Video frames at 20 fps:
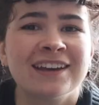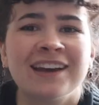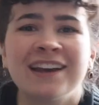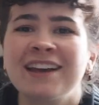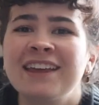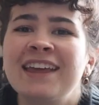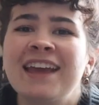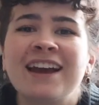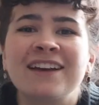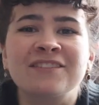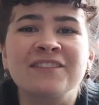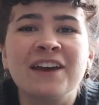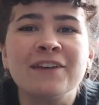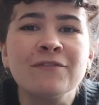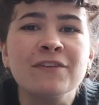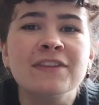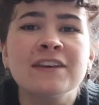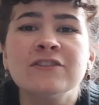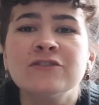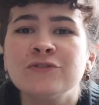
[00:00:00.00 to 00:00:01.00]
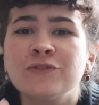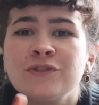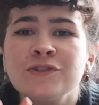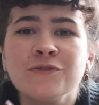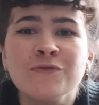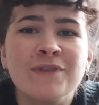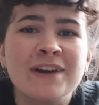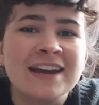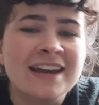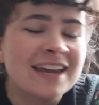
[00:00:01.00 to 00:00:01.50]
Yes, everything's stored
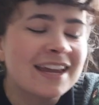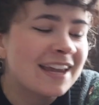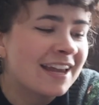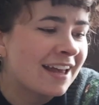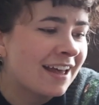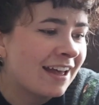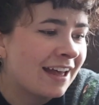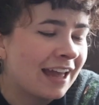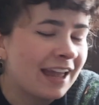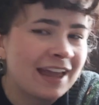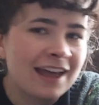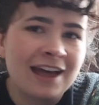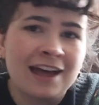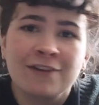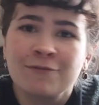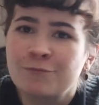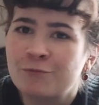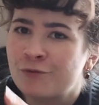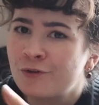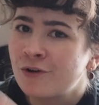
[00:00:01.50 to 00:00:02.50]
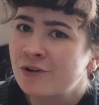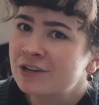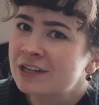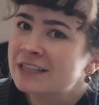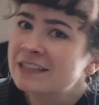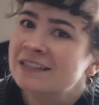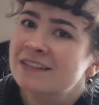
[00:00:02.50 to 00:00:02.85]
away. I have brought in